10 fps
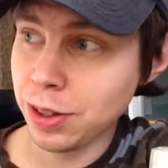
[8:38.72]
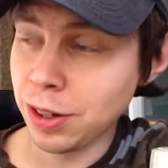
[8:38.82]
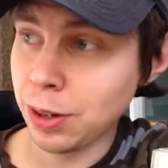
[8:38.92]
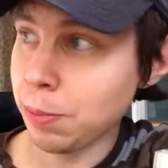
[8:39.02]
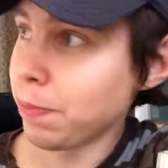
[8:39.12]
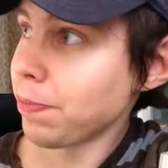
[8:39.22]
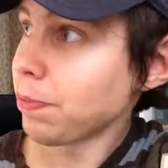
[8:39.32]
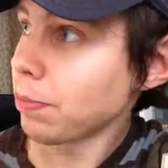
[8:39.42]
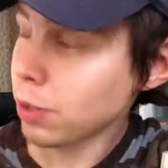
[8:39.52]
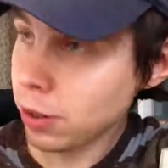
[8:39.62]

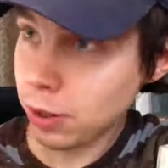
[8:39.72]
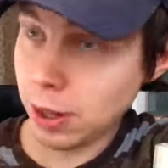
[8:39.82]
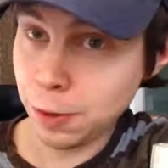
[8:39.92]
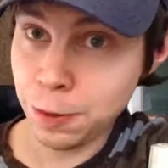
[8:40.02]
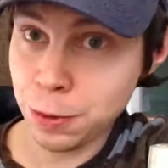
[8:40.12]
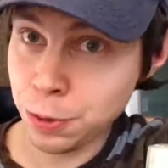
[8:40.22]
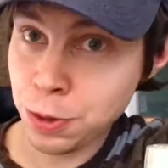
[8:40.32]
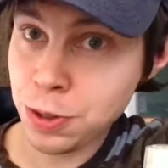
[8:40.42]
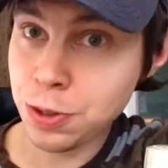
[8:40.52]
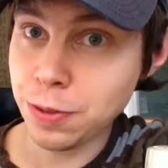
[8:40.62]
health and
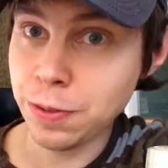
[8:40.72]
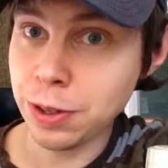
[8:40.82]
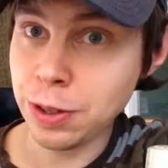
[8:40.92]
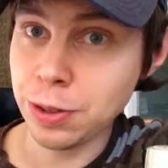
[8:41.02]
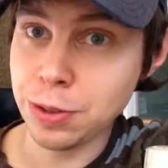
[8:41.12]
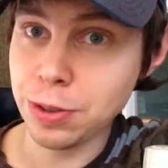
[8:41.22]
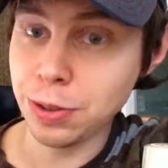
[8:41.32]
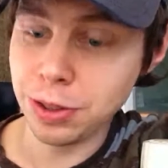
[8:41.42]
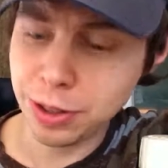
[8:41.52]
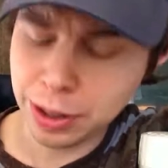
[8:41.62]
nutrition videos. You
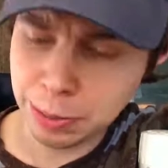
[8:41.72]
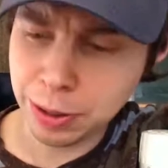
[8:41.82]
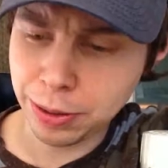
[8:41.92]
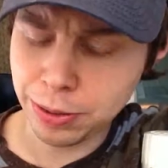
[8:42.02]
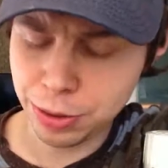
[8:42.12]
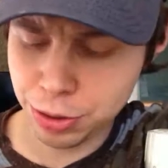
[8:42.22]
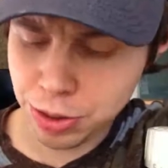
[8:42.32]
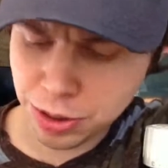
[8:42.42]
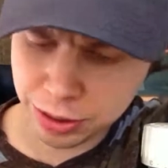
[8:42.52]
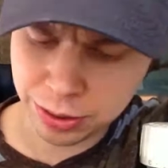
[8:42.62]
know, they talk about
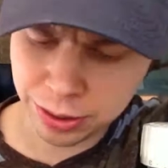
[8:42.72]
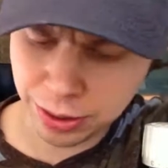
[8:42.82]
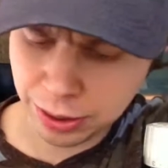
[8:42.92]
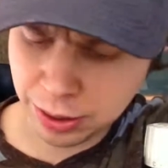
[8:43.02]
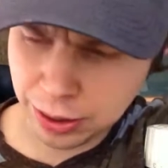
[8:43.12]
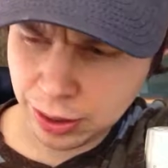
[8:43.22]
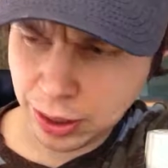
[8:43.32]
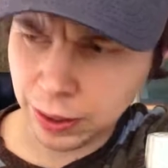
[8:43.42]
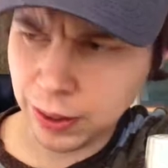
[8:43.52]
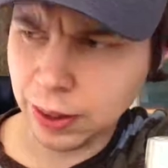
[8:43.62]
nutrition.
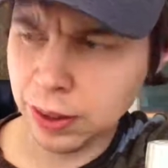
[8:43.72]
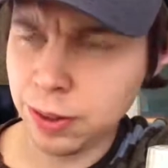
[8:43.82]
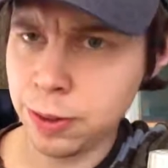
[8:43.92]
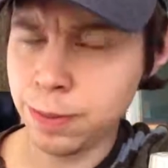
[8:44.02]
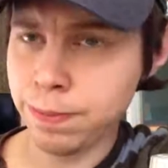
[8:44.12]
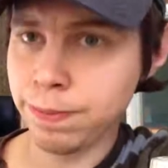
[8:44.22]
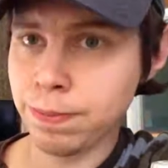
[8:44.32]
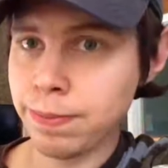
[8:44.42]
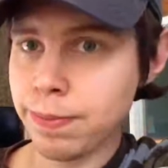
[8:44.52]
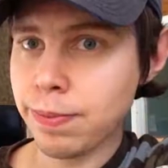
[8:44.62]
And
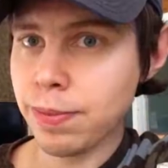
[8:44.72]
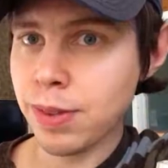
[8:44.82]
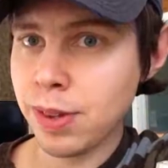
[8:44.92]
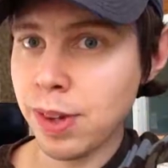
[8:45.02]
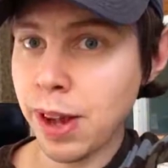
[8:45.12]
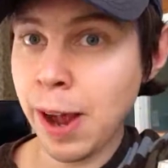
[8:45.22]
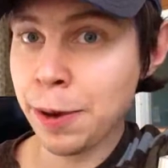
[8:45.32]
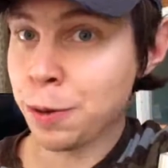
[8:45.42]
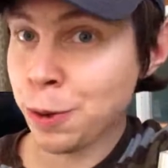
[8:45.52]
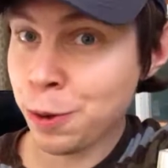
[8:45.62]
I
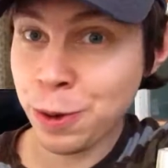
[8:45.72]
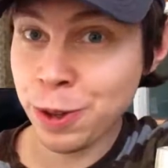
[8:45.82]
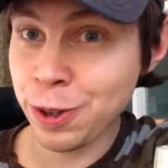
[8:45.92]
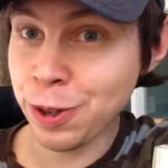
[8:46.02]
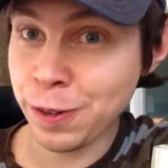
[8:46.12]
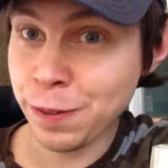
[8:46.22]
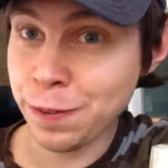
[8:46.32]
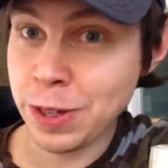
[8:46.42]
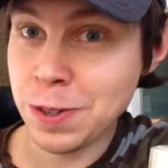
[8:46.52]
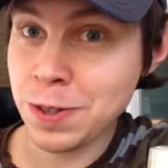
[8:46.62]
don't know if
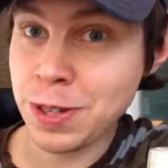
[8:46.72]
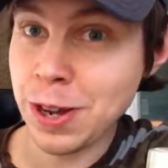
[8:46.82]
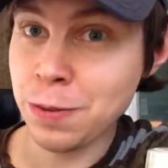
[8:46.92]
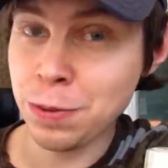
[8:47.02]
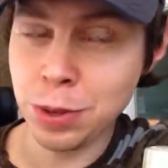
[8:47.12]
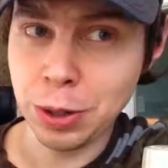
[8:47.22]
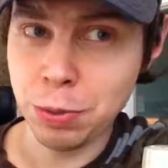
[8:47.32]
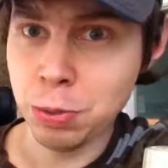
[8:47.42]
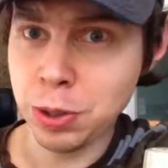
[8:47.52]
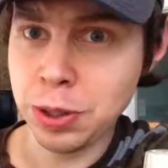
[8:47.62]
they just have, like,
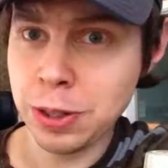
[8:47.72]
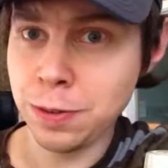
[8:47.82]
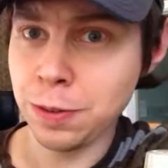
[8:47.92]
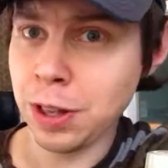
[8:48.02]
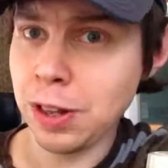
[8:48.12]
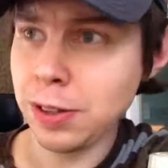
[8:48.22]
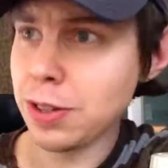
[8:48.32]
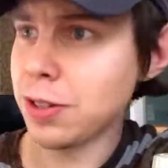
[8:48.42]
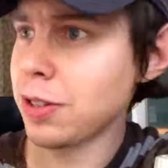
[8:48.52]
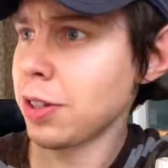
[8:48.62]
really
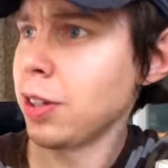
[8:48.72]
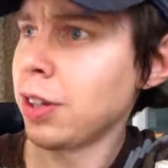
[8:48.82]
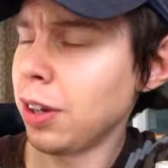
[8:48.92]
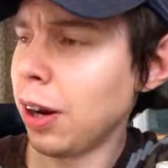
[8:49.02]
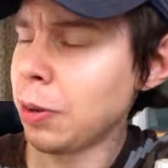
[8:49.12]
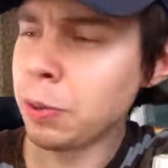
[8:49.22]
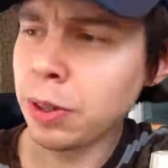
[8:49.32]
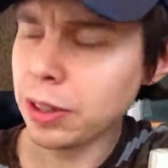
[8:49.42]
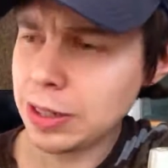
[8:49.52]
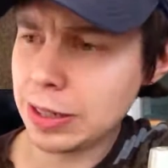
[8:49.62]
flawless,
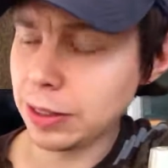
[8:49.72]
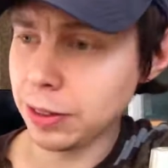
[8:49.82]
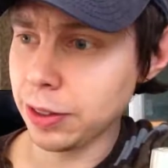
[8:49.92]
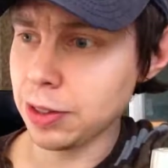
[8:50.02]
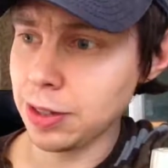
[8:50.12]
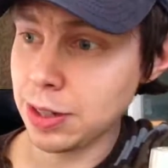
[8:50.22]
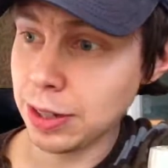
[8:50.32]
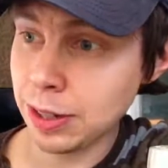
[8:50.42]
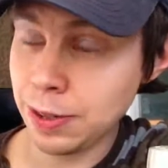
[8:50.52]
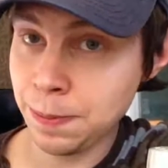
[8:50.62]
unrealistic-looking
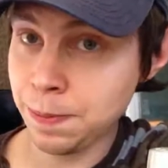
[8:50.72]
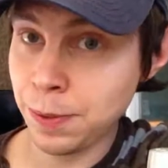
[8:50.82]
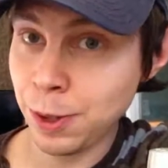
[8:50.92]
skin